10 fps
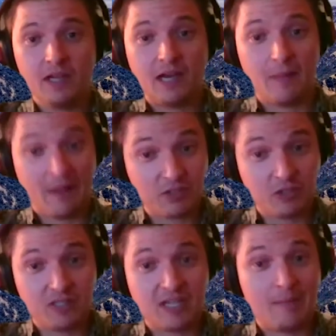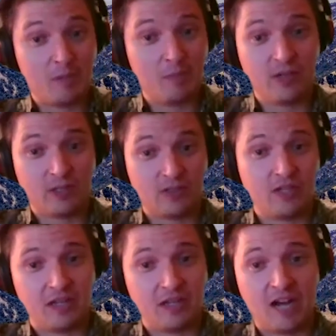That's a good time to be
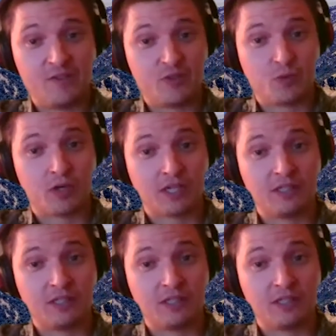focusing on office work.